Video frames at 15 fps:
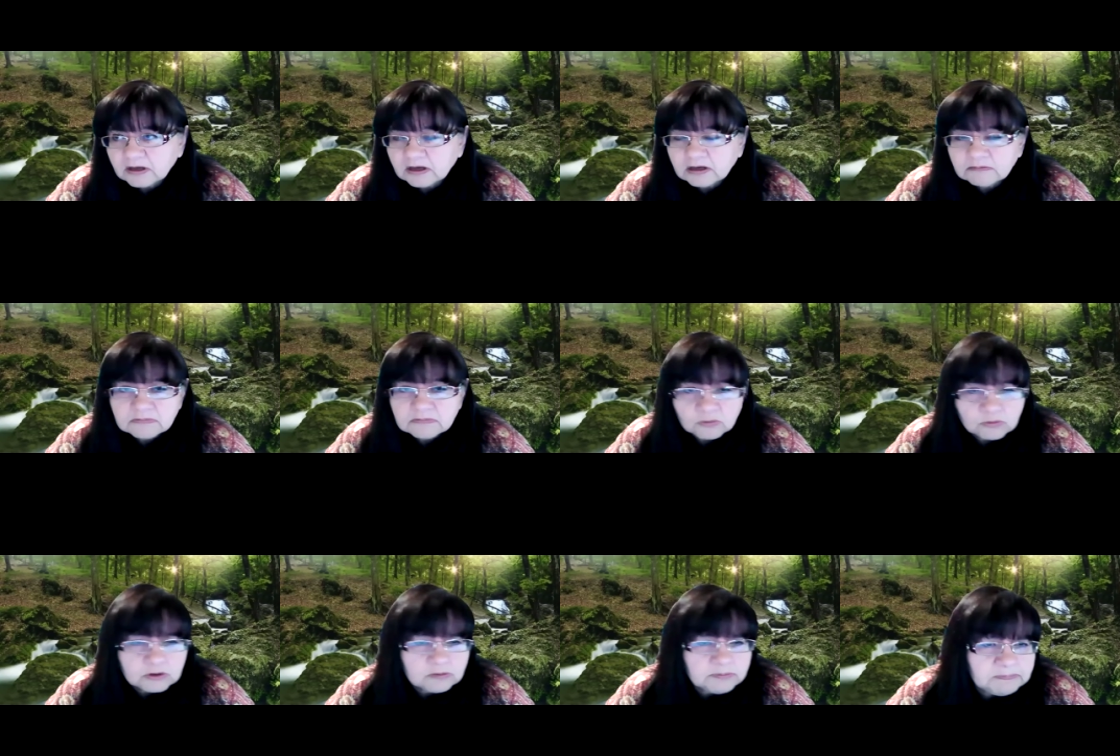
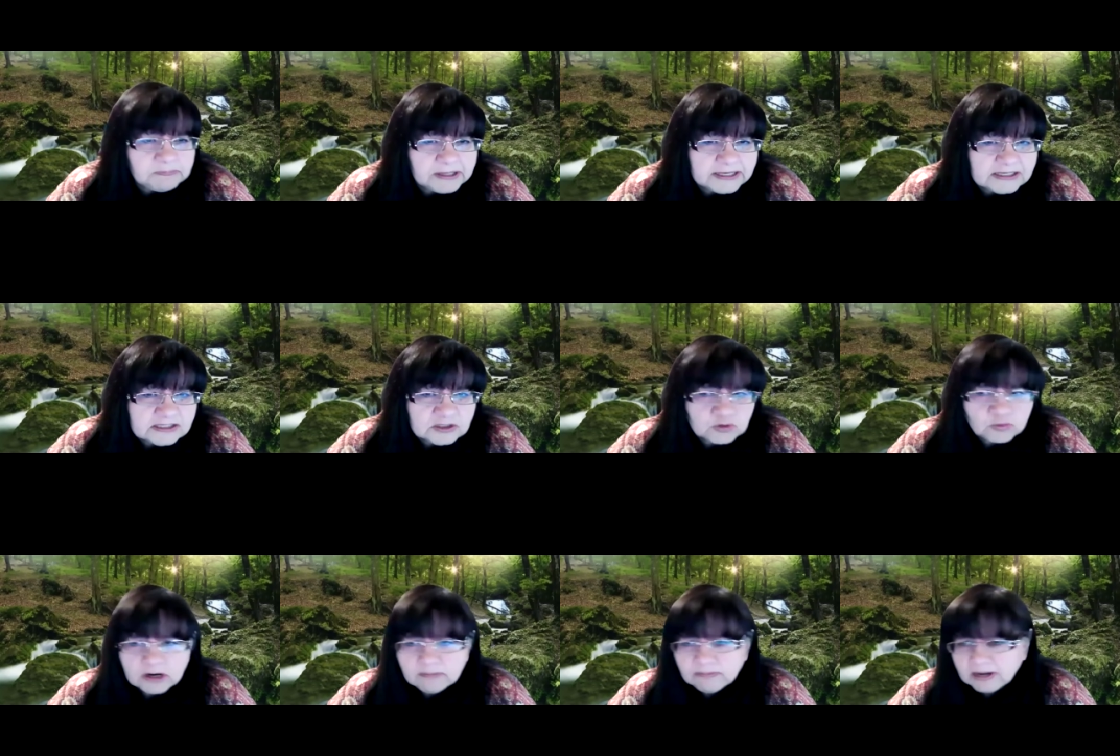There will be
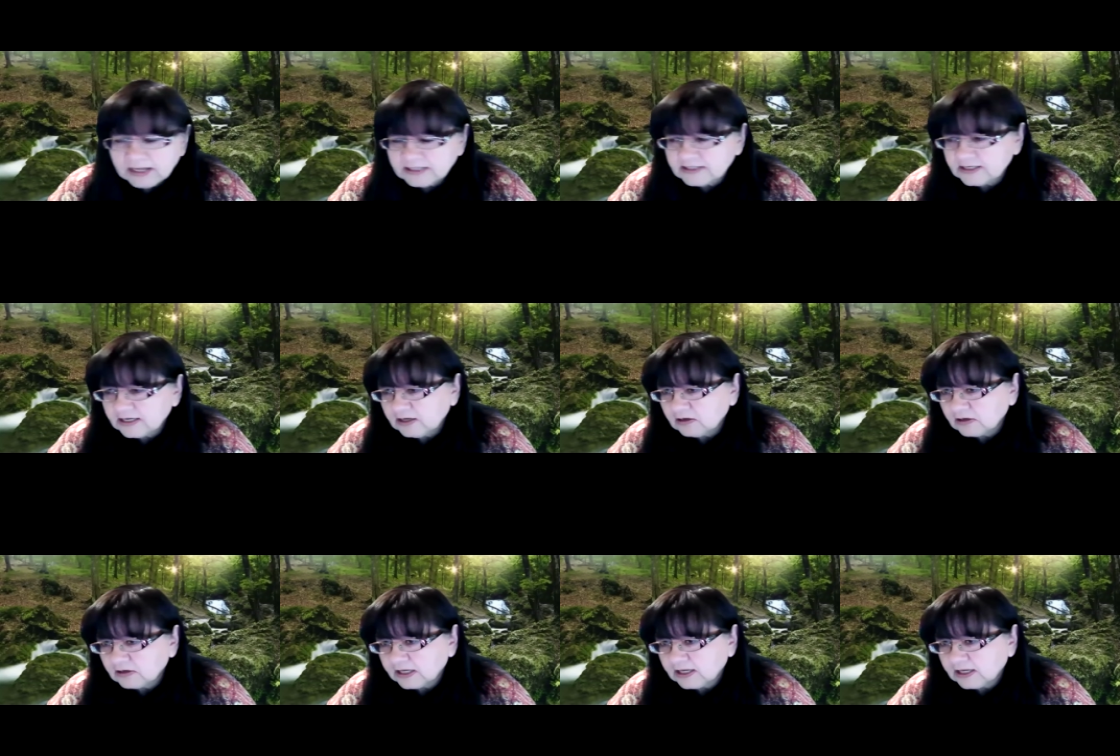places where I might
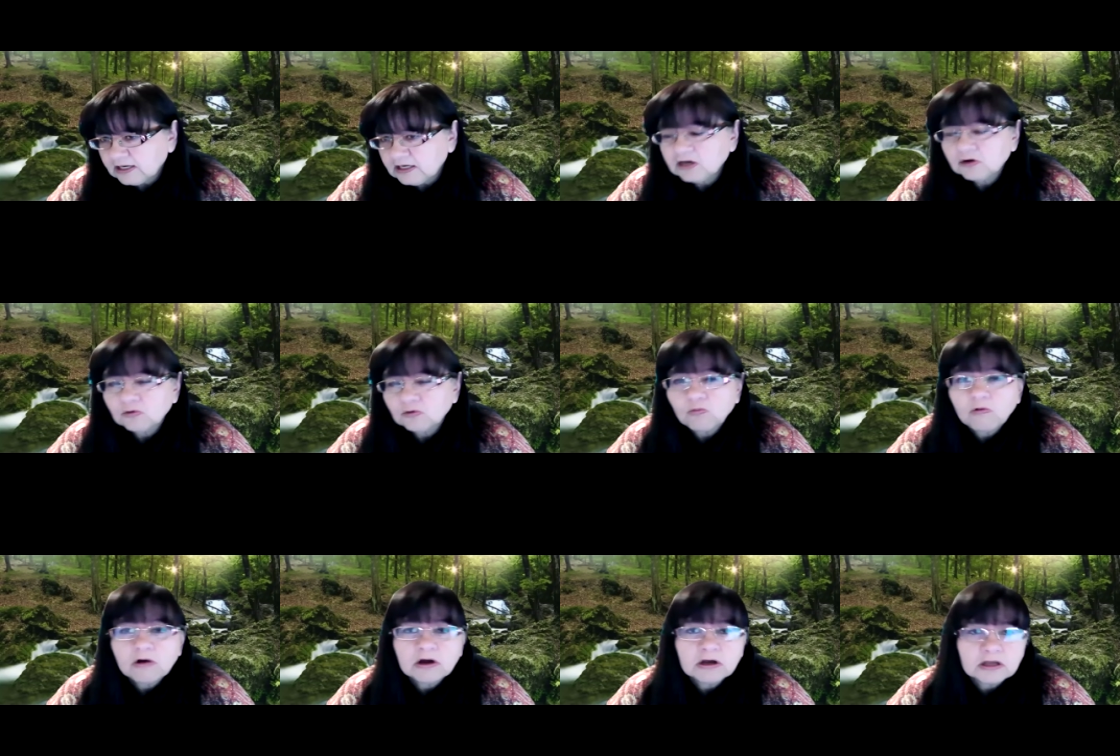say, like in year
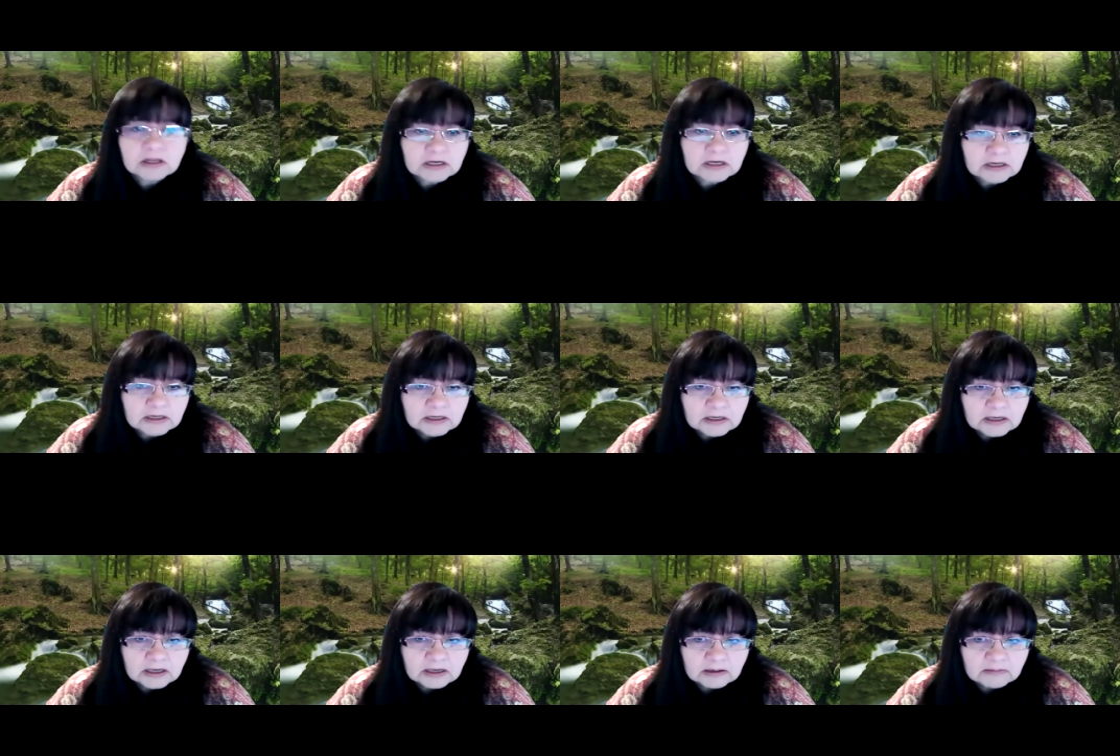one,
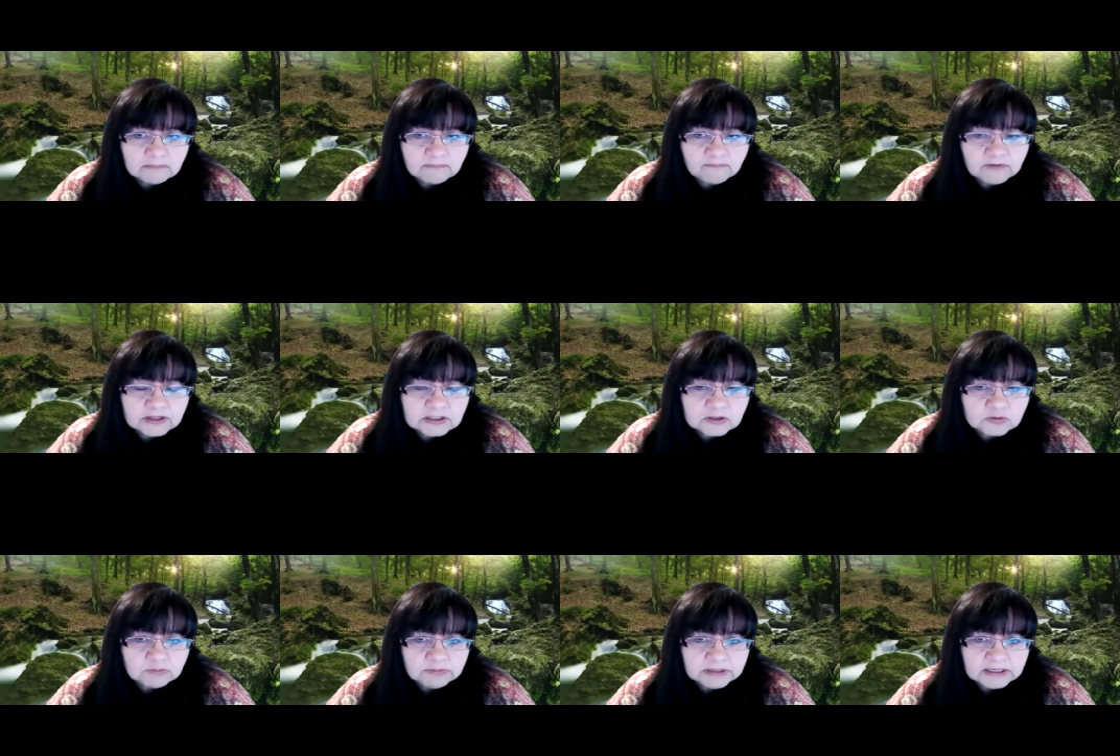
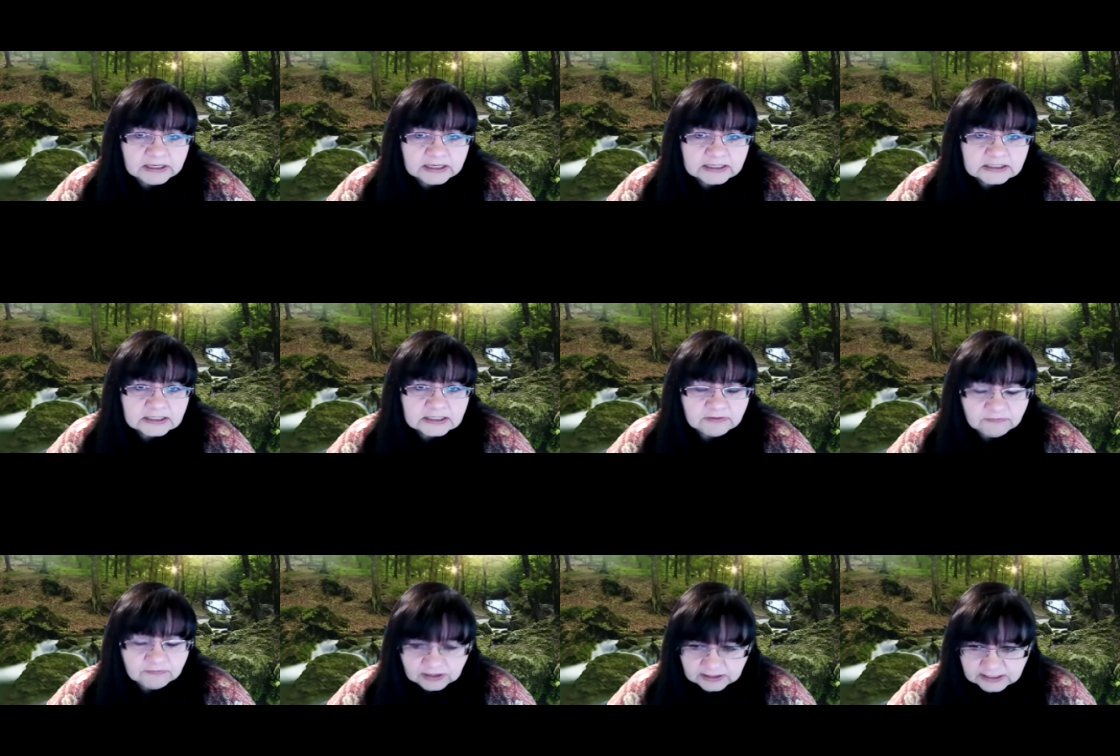funds will be
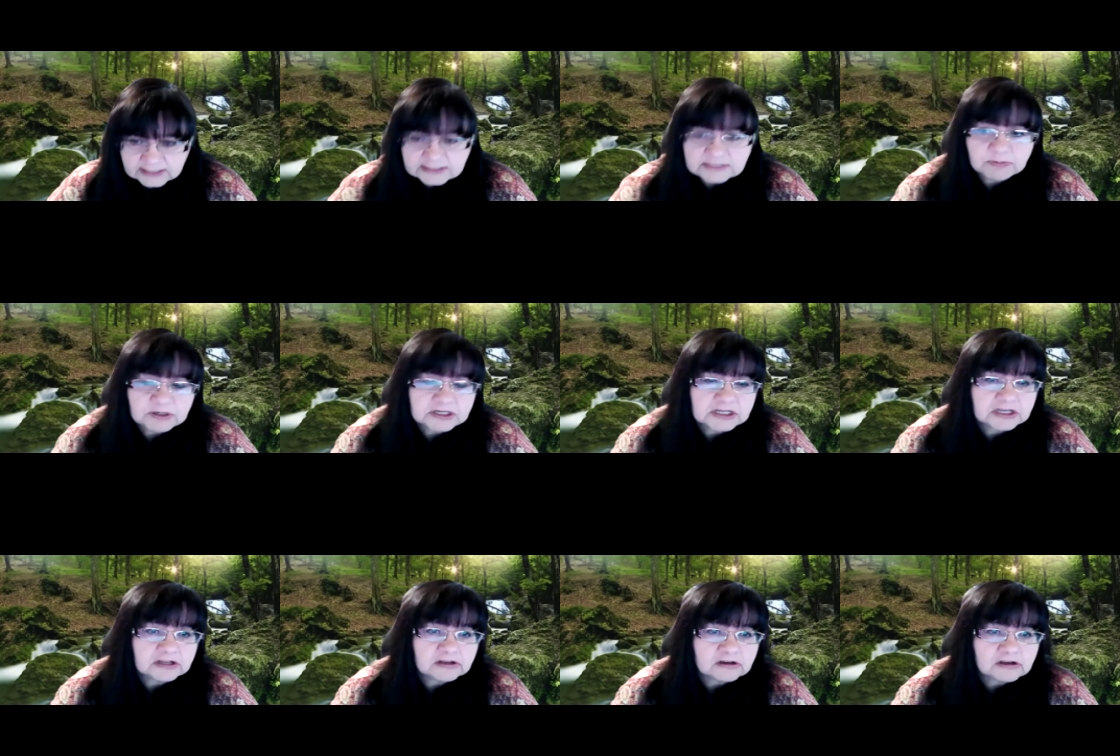in this
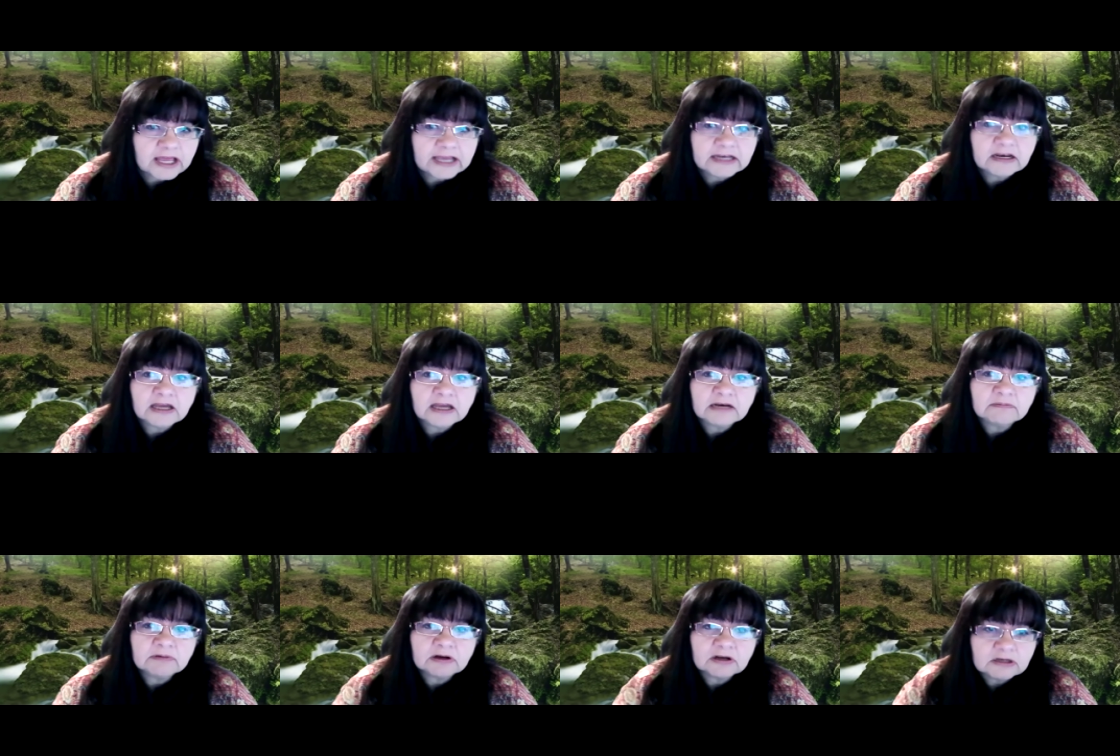particular line
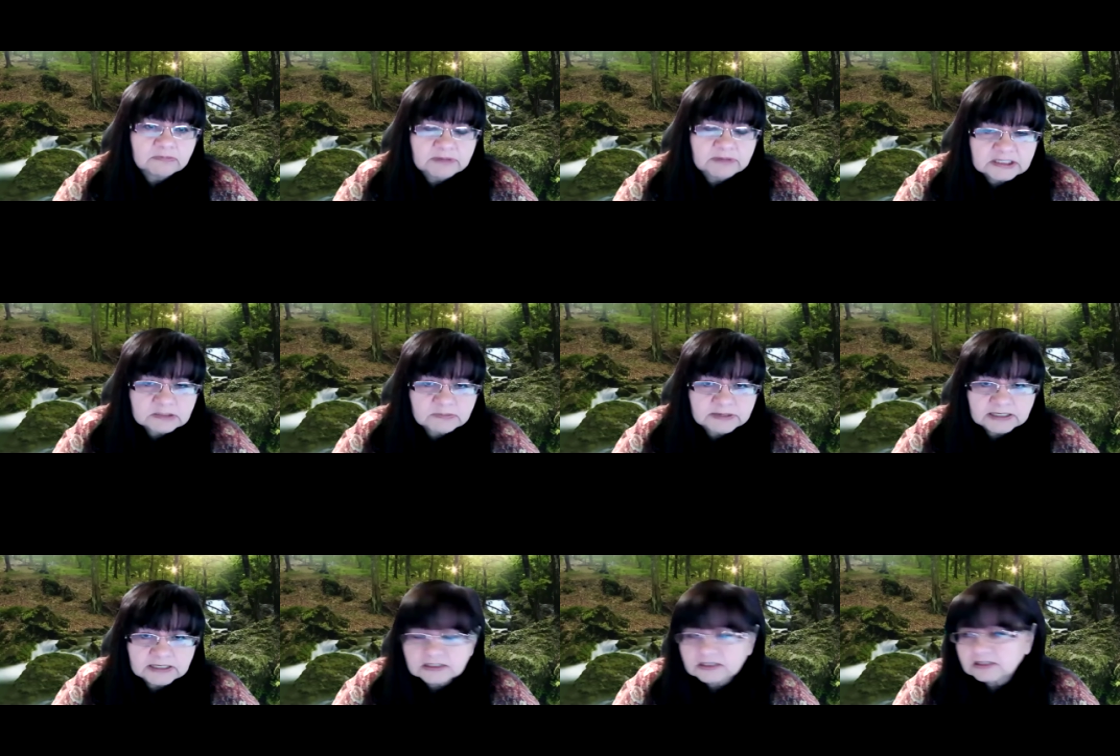item are going to be
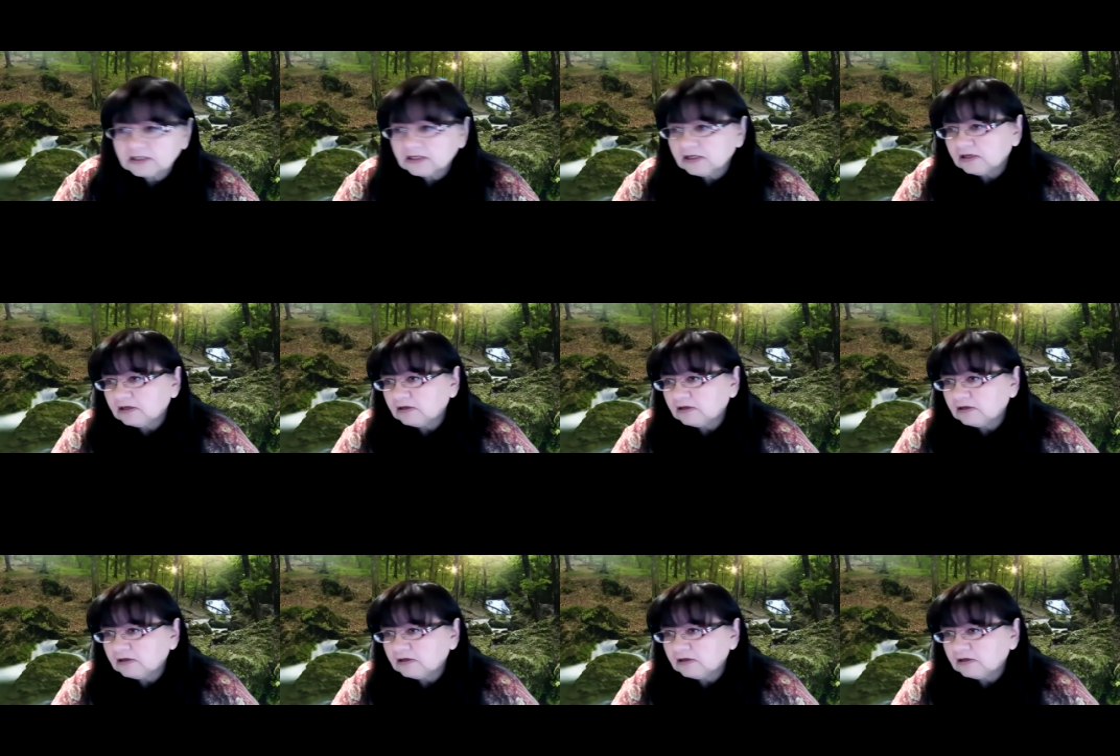spent,